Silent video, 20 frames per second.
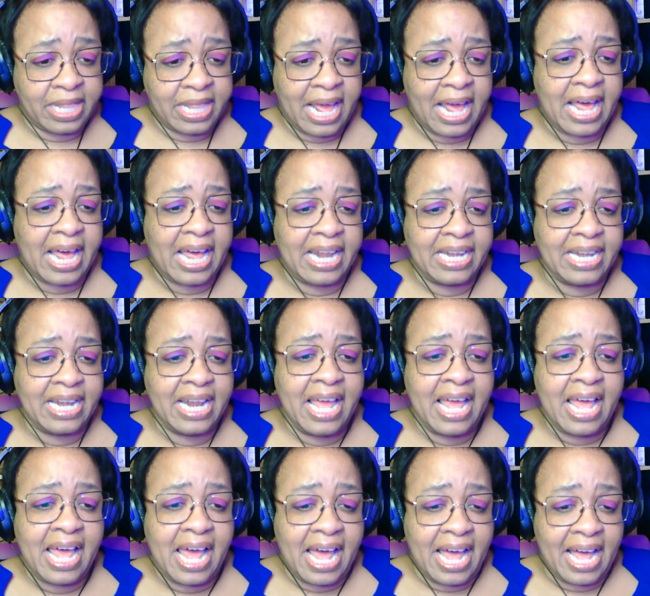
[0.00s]
that
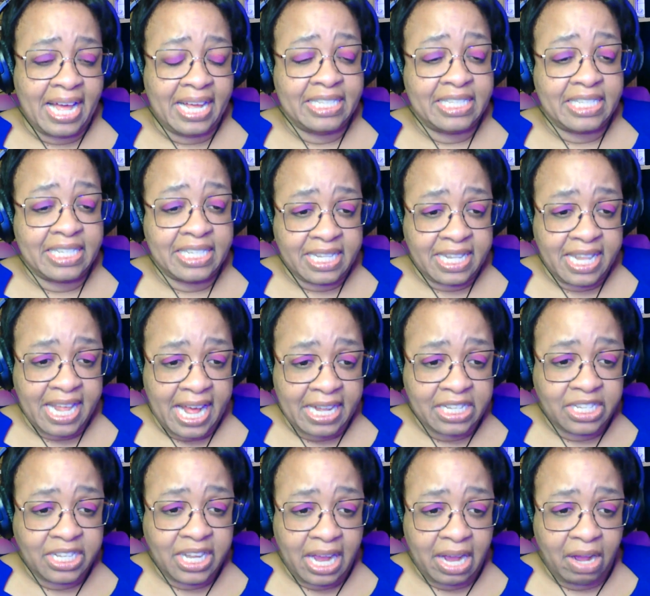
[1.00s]
as
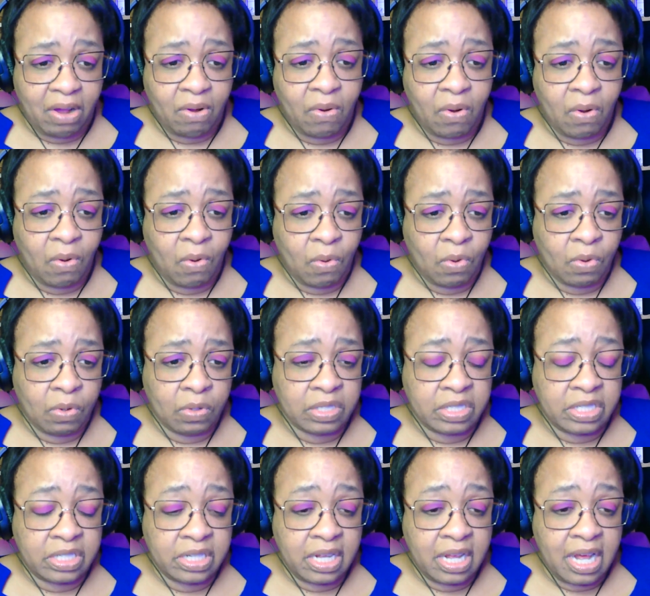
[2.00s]
that's how
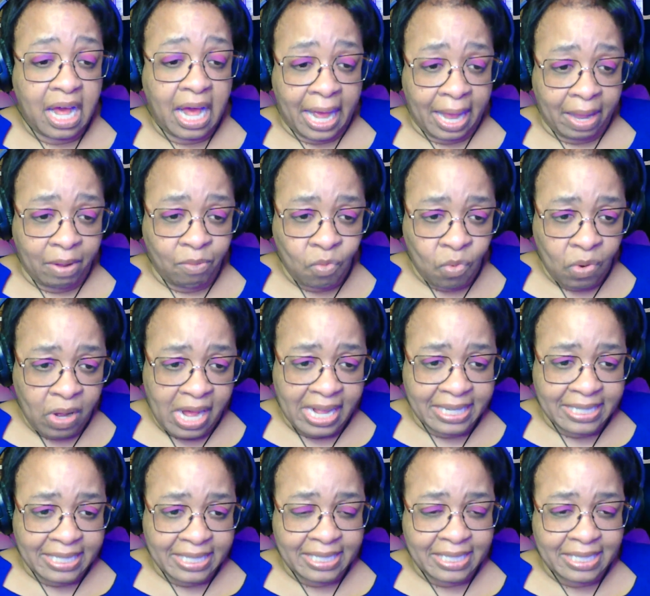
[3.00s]
old I
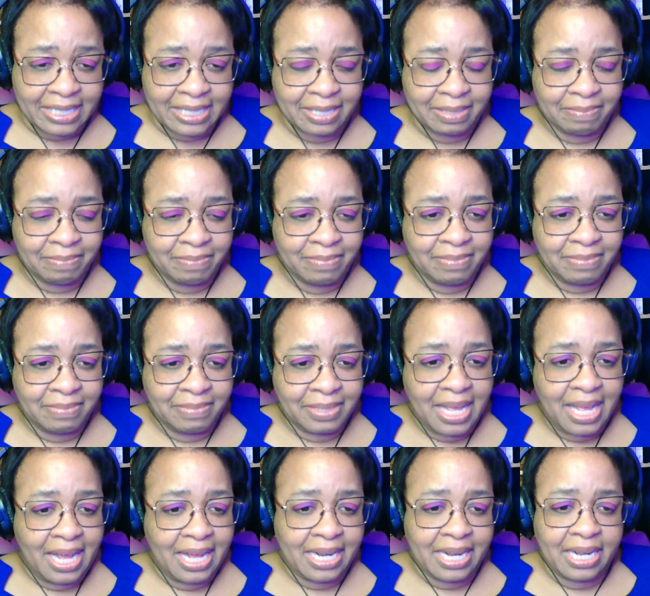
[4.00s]
was.
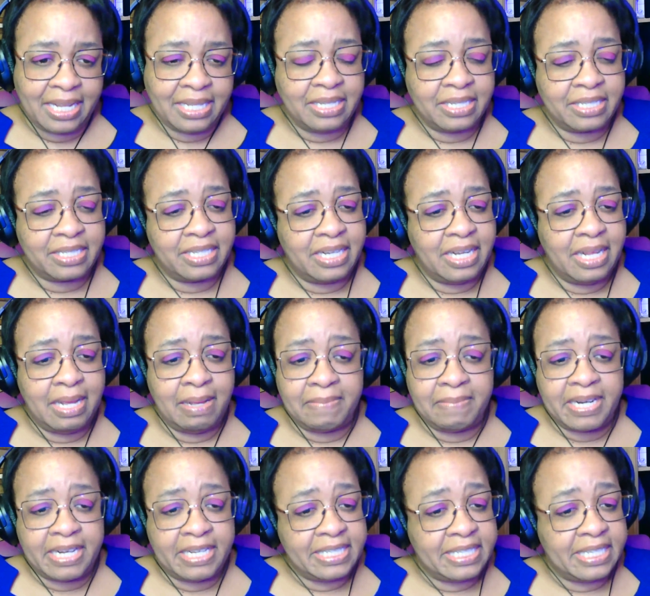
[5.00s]
And I looked at
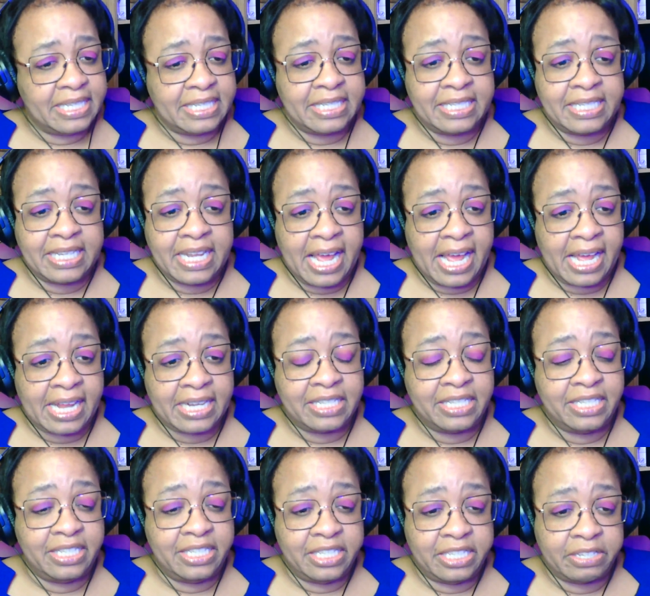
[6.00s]
him and I said,
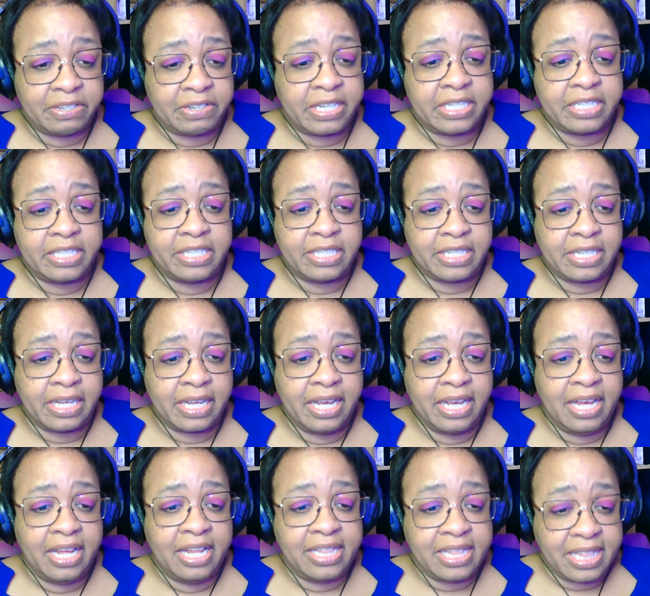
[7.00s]
Dad, seriously,
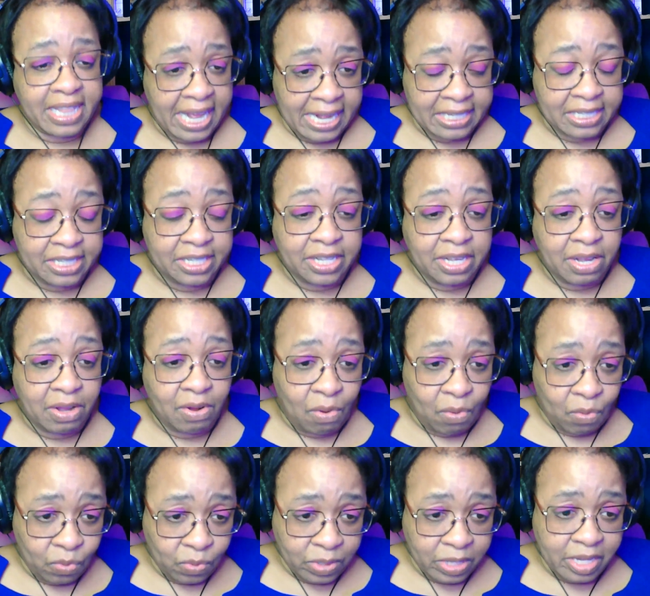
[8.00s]
that's the
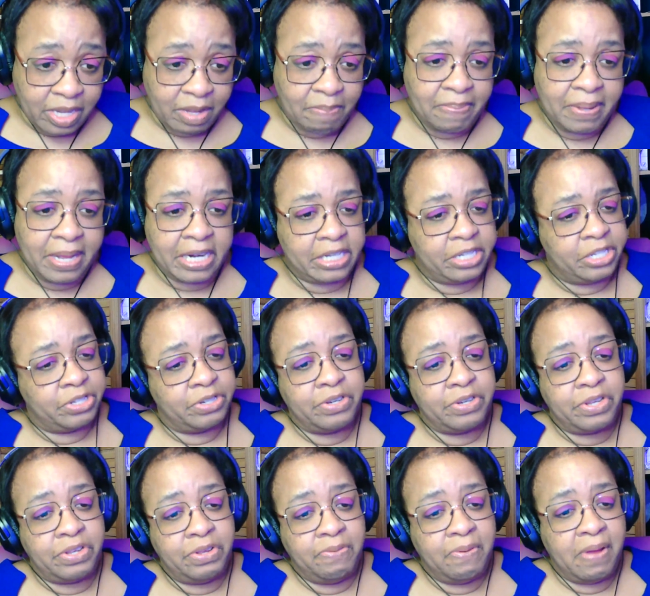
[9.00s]
only
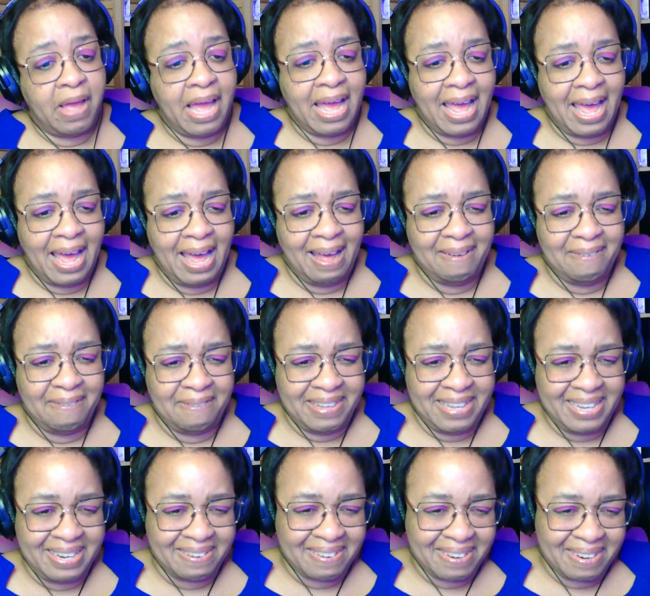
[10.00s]
picture you have
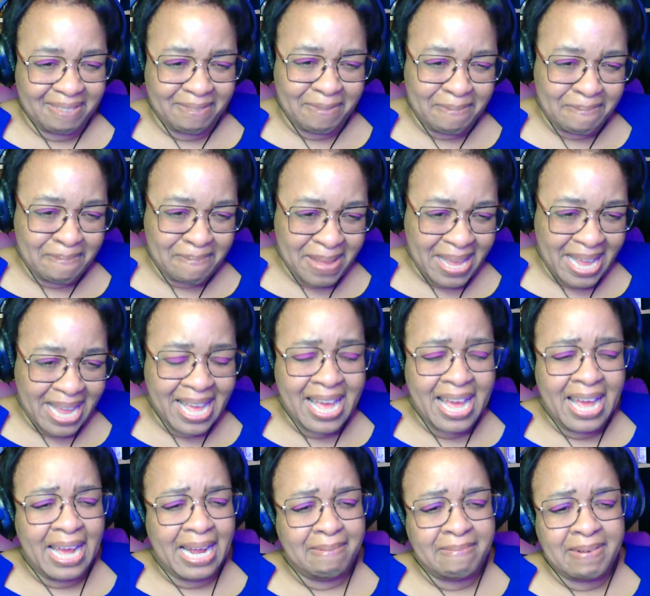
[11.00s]
here of me.
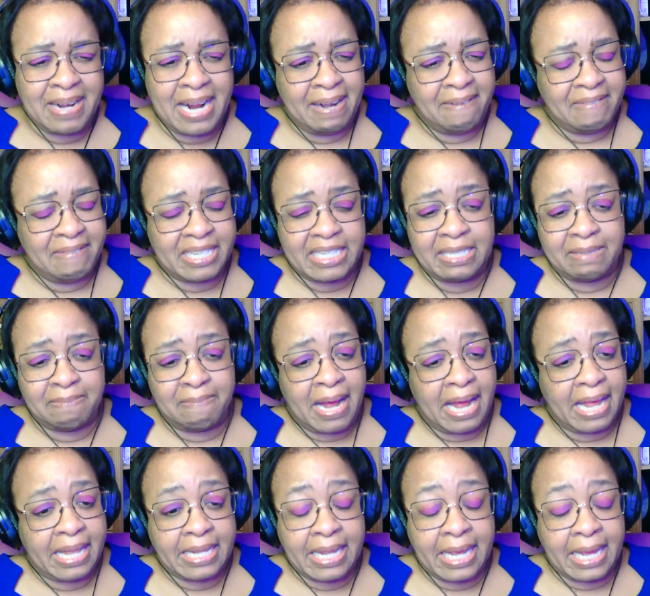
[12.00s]
And I'm not even
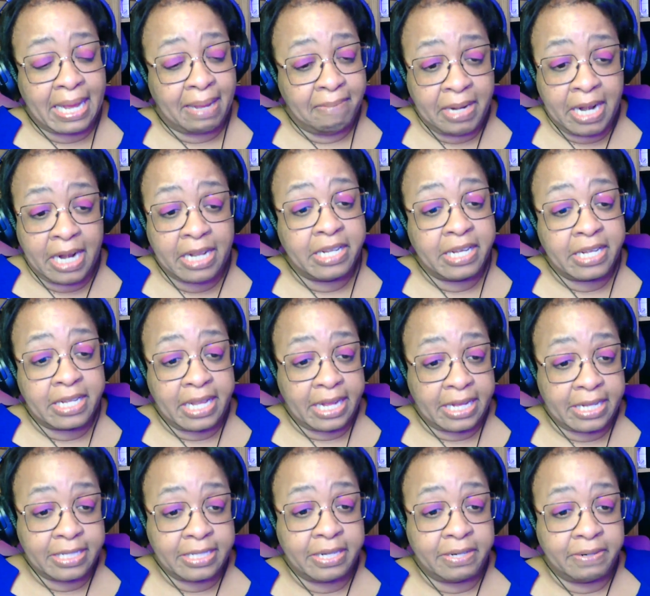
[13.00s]
smiling. I mean, I look
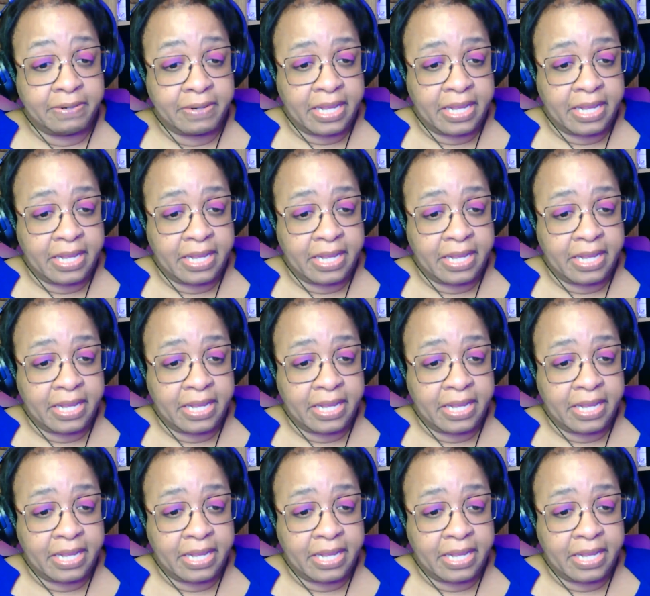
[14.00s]
like a little